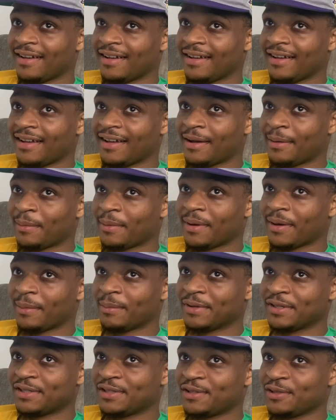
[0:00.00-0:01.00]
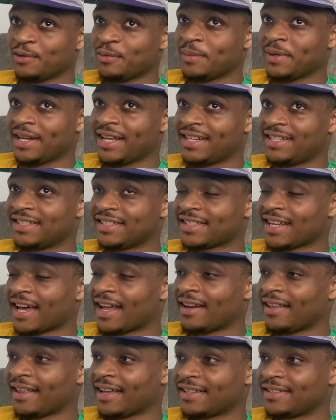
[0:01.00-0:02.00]
I'm assuming they just
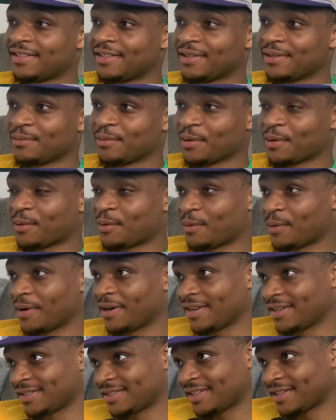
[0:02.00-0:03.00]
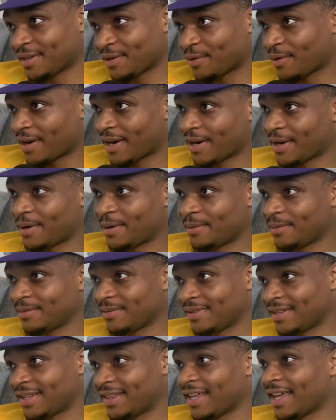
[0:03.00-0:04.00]
kind of like took recordings of the
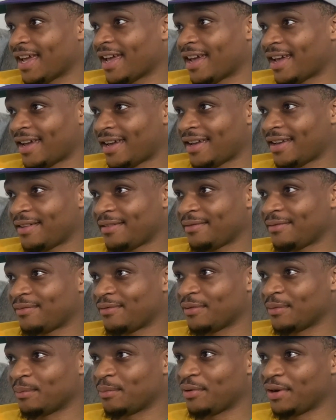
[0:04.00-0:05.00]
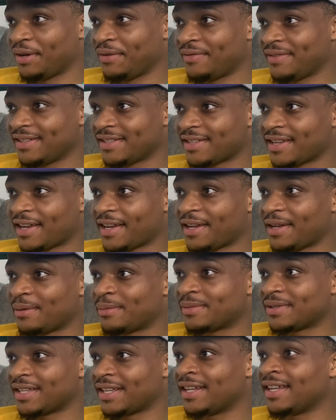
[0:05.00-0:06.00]
crowd that they had from previous
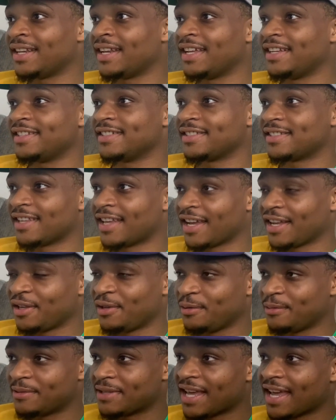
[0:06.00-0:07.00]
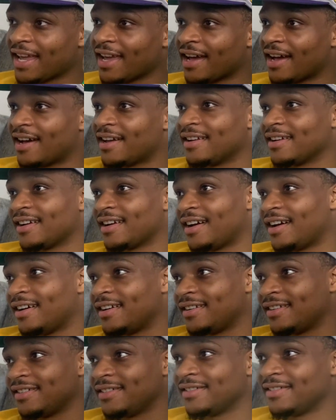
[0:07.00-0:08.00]
games, and then they just like use AI to
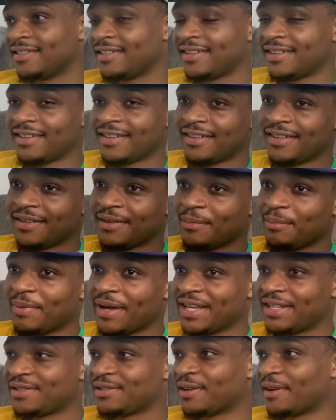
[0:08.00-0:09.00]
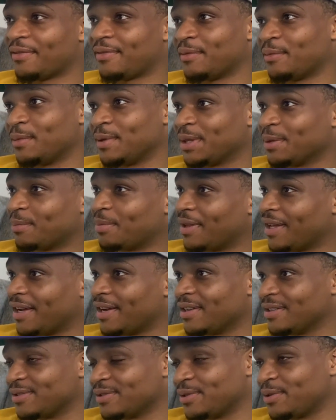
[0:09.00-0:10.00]
kind of based off of what the
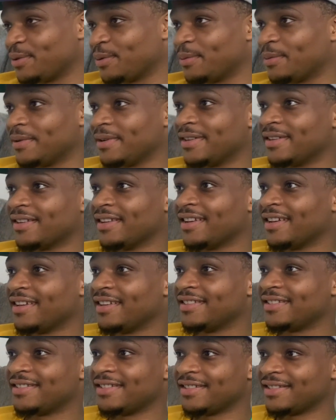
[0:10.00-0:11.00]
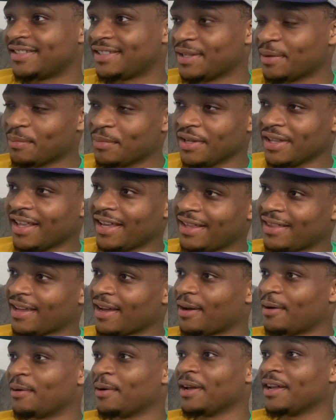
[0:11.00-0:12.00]
players are doing to simulate
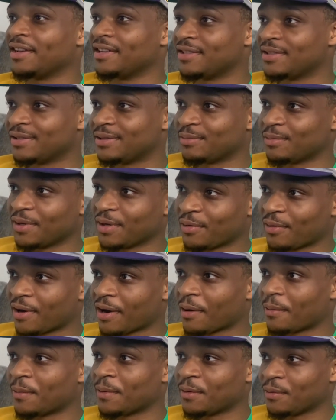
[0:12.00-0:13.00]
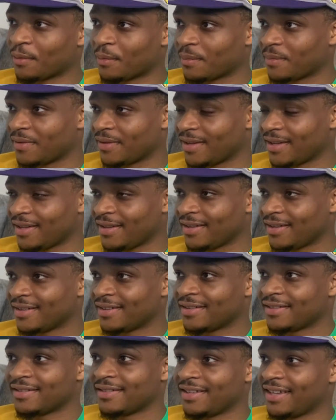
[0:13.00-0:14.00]
like, okay, this is when the crowd would normally
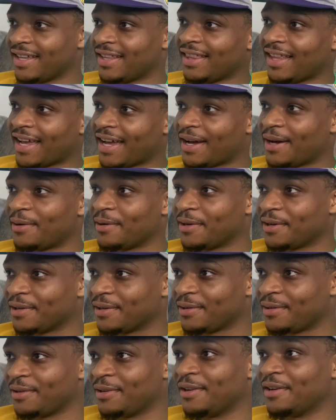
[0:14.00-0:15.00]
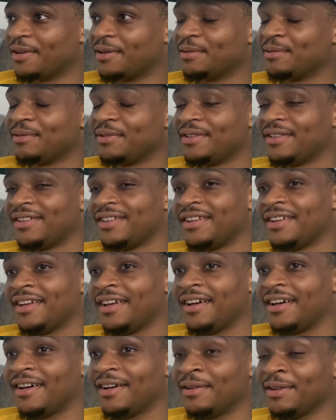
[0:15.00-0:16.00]
get louder,
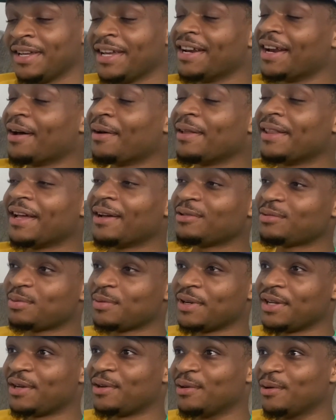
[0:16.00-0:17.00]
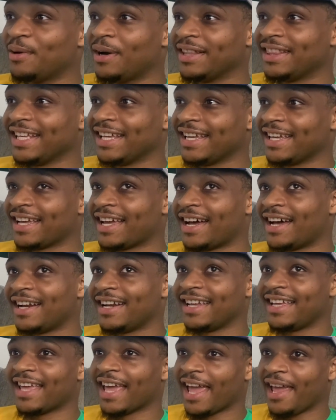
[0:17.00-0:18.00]
that was pretty cool. I think it kind
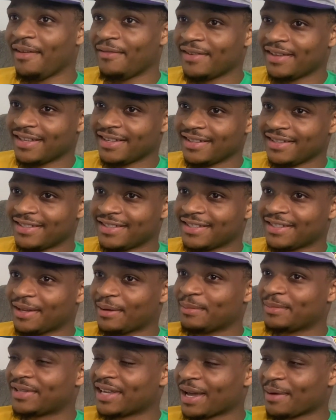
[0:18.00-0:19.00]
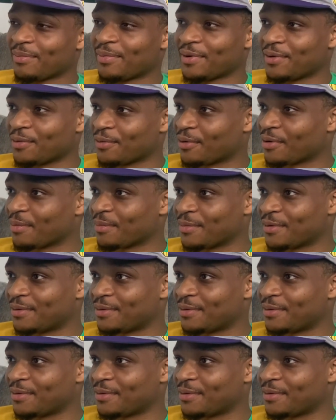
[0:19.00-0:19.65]
of gave it some type of normal.